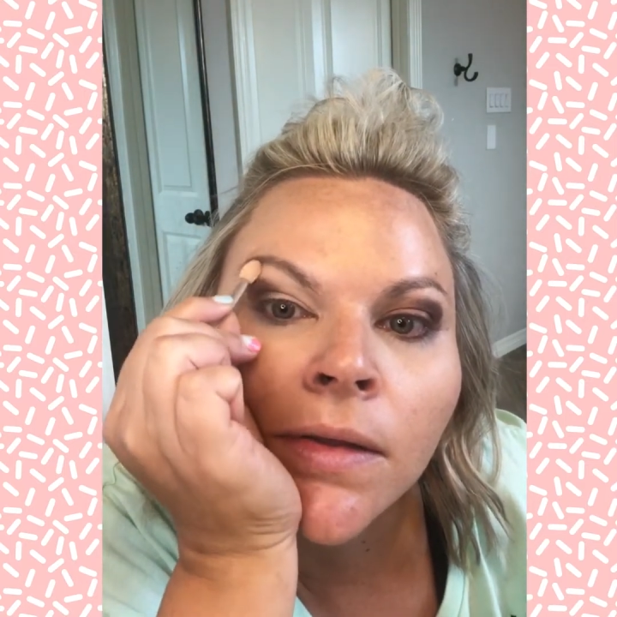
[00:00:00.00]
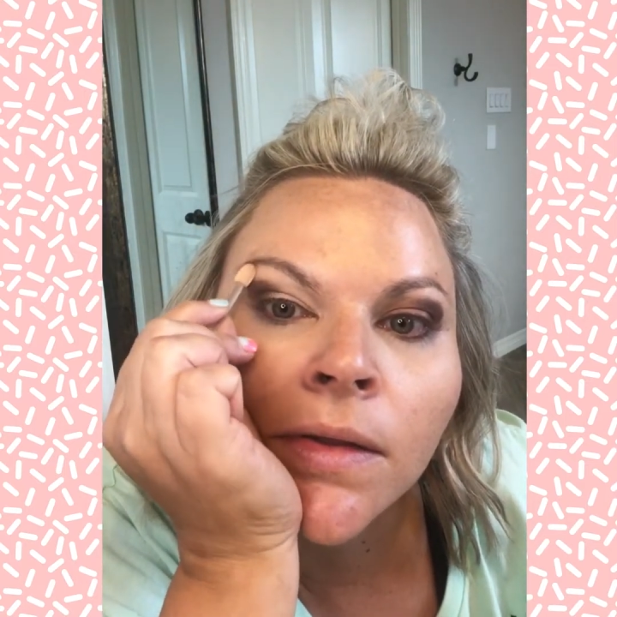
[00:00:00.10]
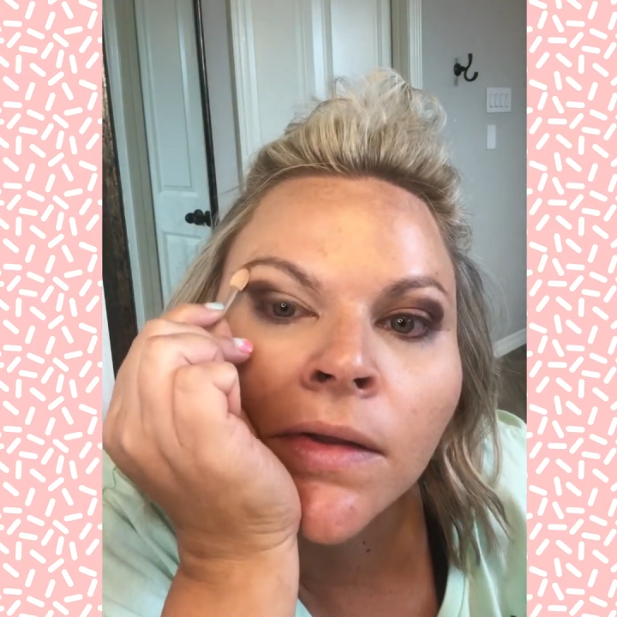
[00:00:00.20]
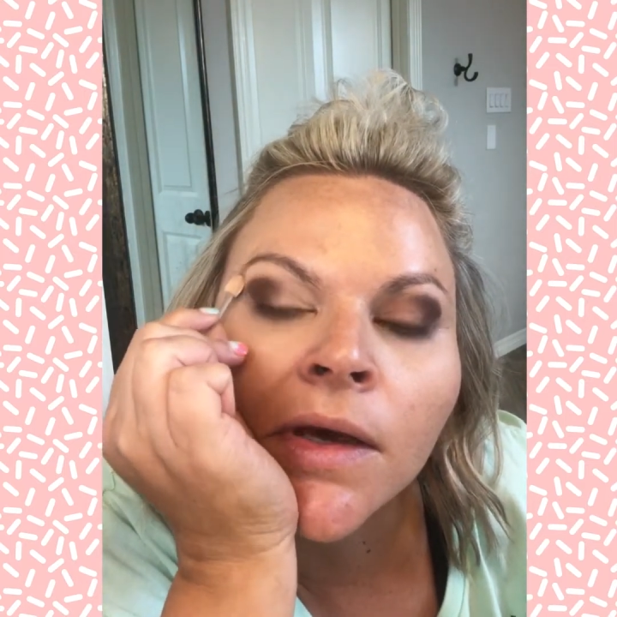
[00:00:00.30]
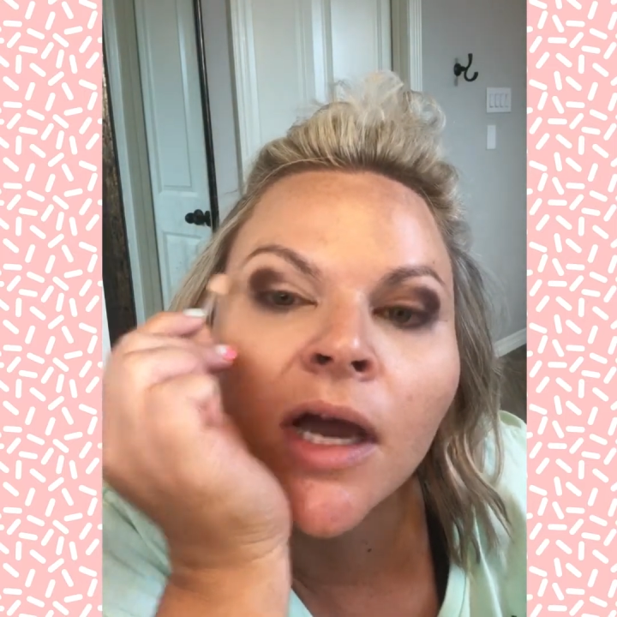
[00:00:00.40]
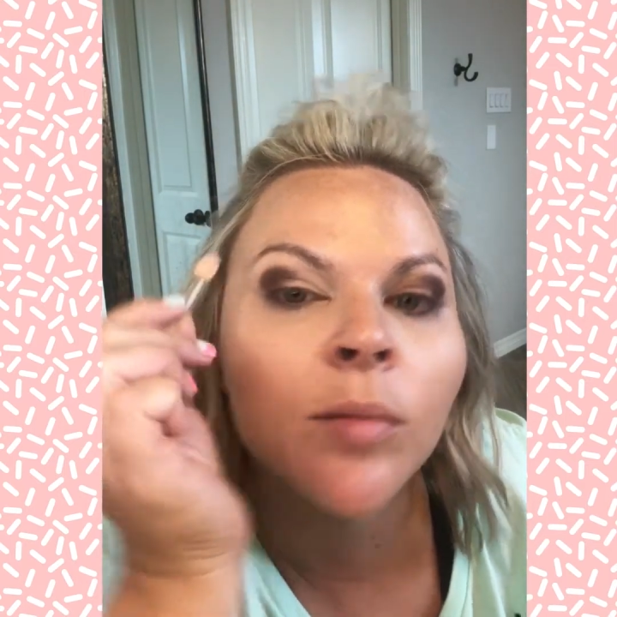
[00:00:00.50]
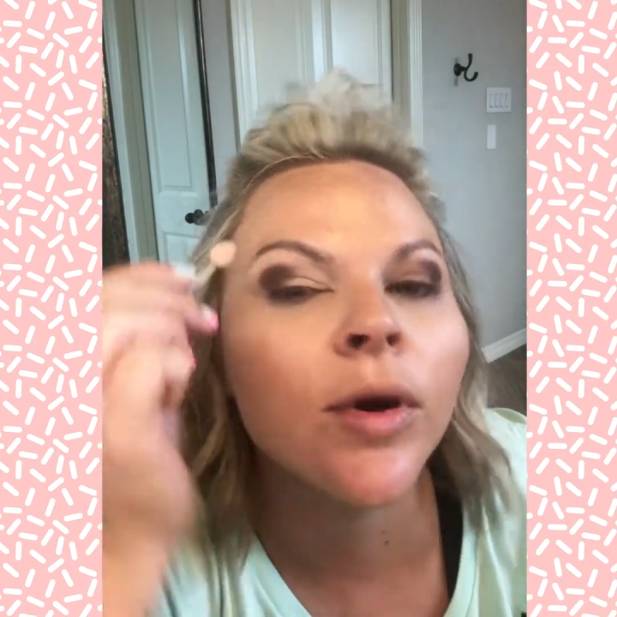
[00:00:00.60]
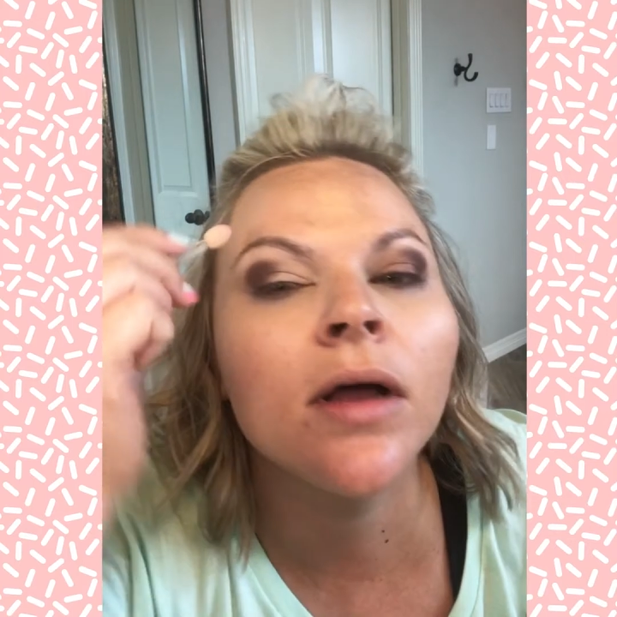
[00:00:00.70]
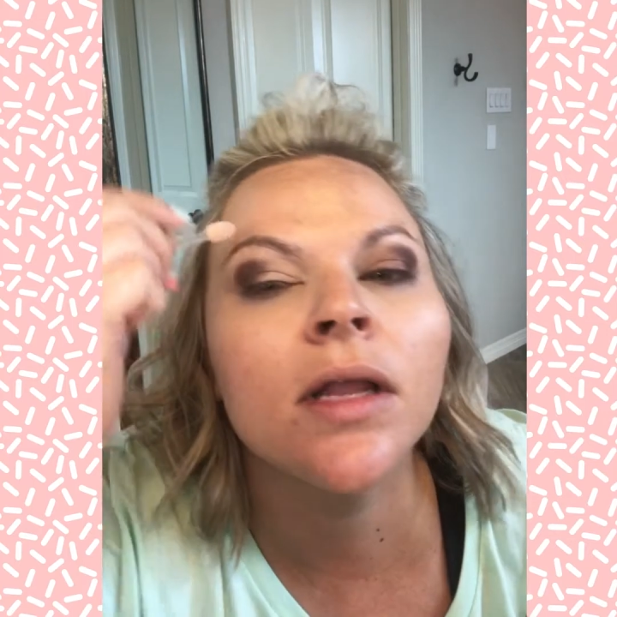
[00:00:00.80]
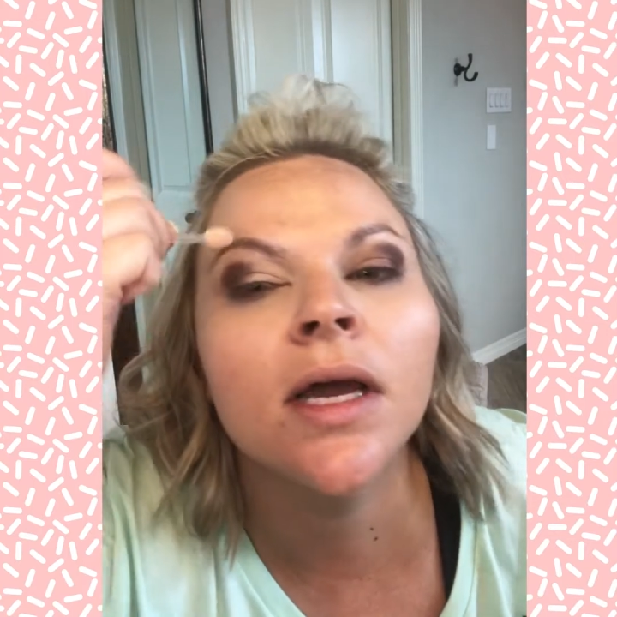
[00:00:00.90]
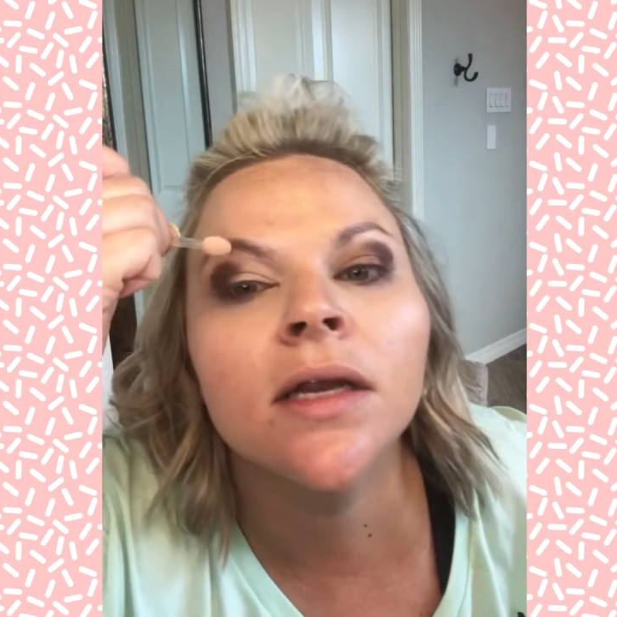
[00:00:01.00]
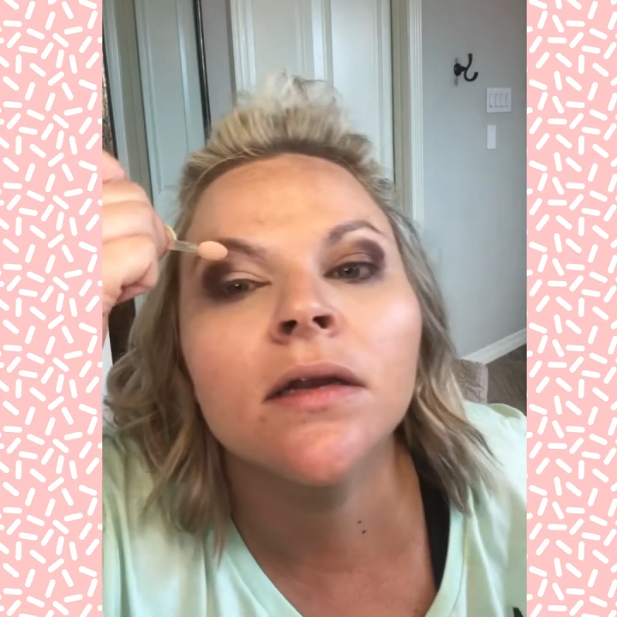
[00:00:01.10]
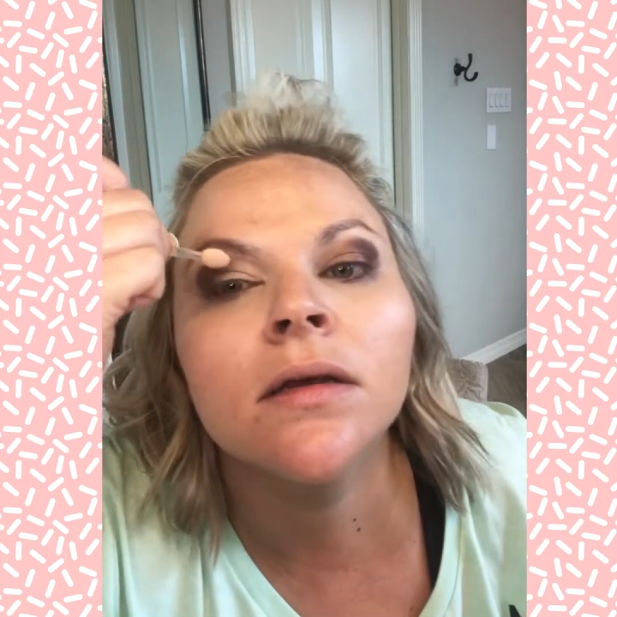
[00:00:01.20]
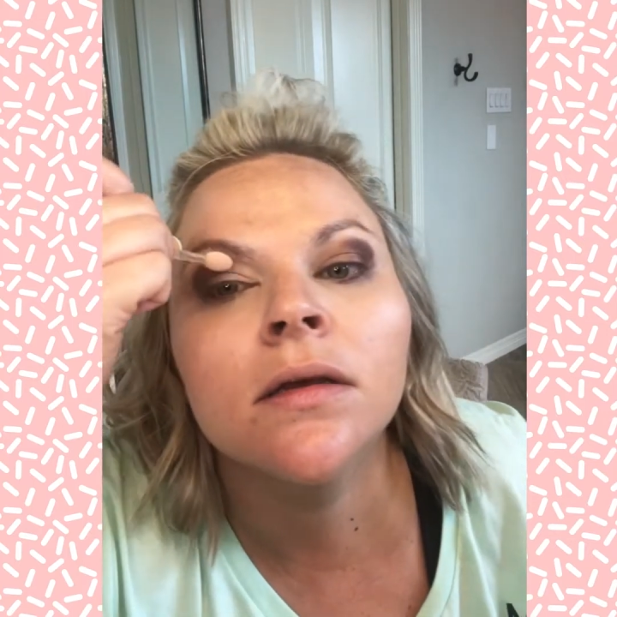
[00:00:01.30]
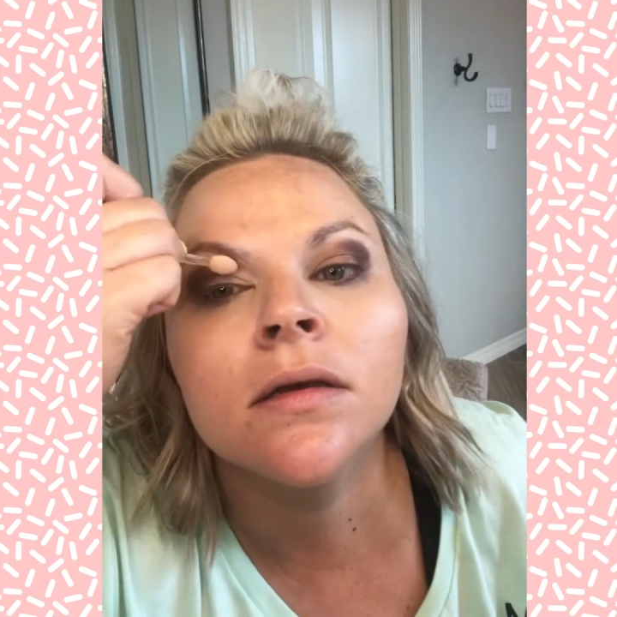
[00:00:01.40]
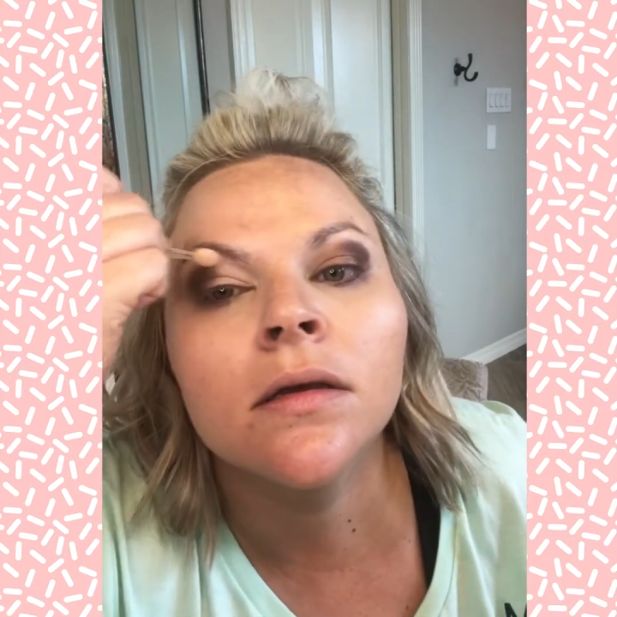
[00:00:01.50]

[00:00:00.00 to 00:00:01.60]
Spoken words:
the eyebrow line.